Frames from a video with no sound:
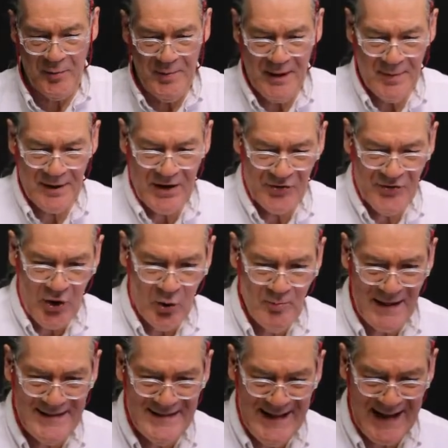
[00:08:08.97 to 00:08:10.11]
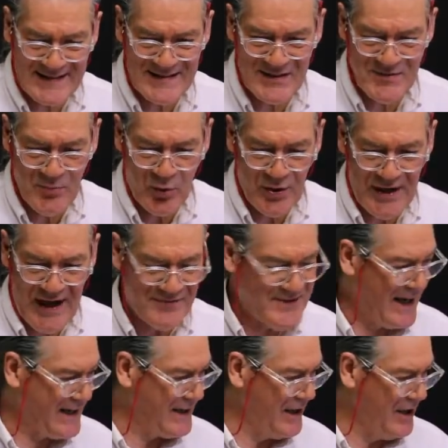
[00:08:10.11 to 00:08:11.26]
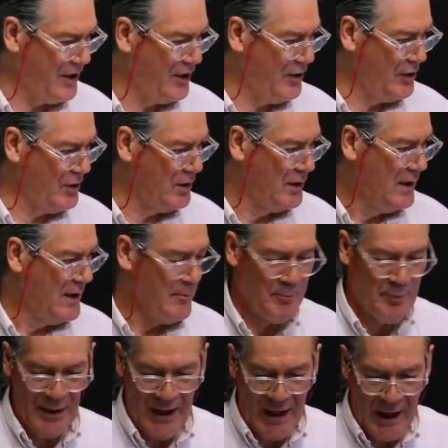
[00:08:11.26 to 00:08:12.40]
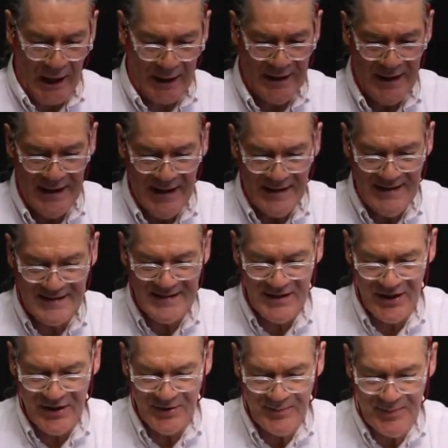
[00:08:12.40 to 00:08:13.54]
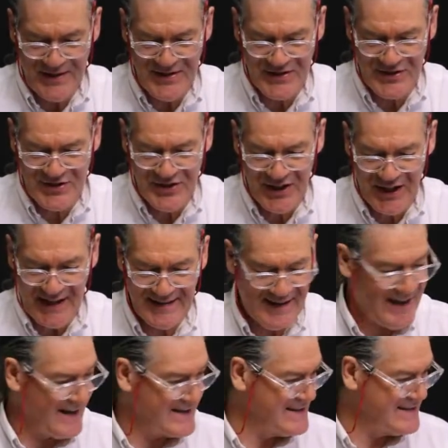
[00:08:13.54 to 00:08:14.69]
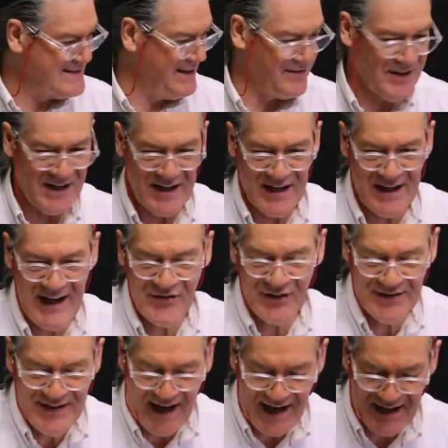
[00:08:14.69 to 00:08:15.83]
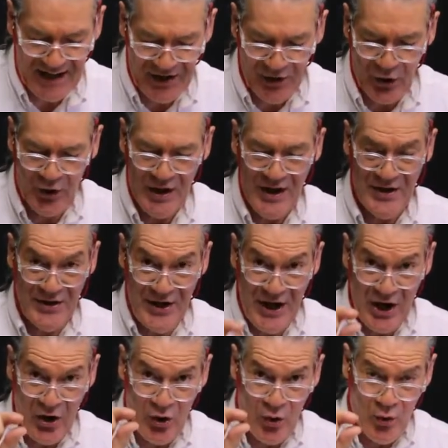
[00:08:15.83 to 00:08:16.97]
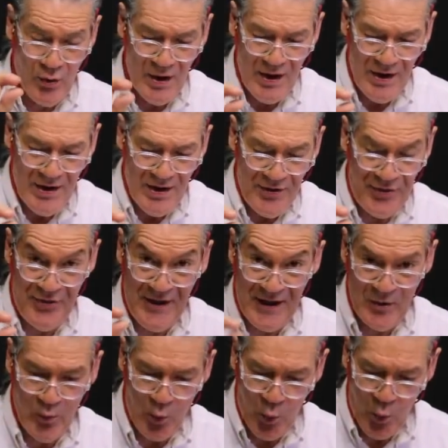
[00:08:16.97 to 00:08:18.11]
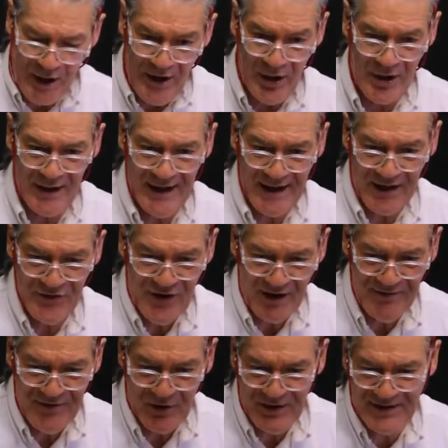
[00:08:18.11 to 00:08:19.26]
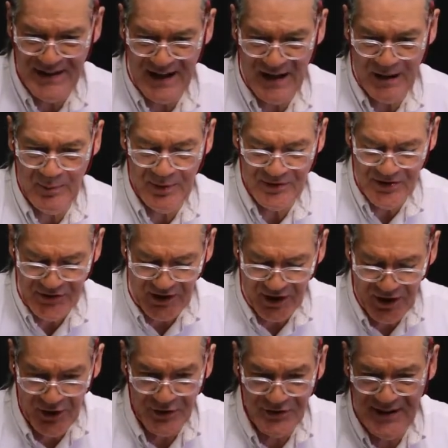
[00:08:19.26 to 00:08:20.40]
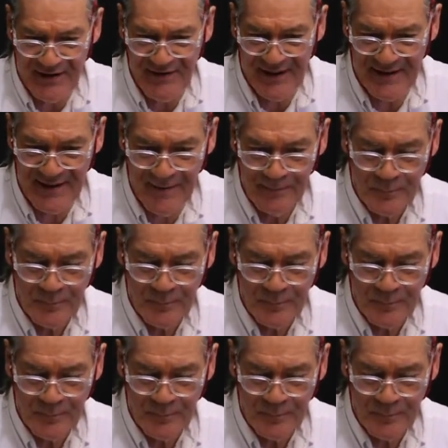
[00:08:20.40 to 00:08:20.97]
bit because on my desk this morning, I've taken a little block, and this is a little piece of slate that has a divot in it, it has a tiny little narrow, thin well in it. It's not very deep, just a little divot.